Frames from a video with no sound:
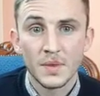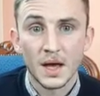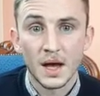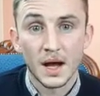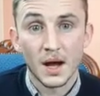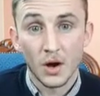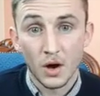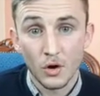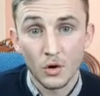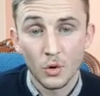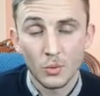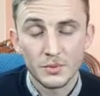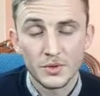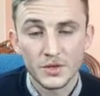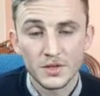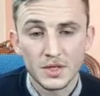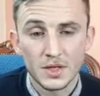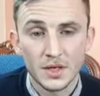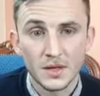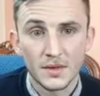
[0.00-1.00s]
I hope
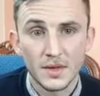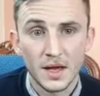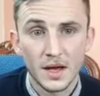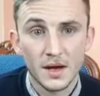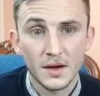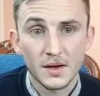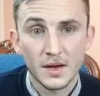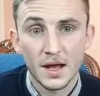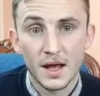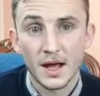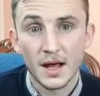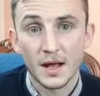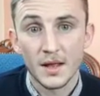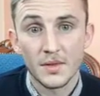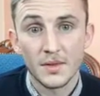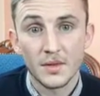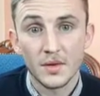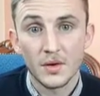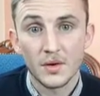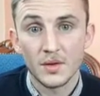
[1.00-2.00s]
to see you in there.
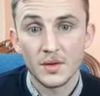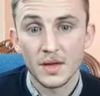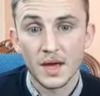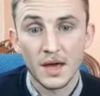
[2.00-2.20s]
And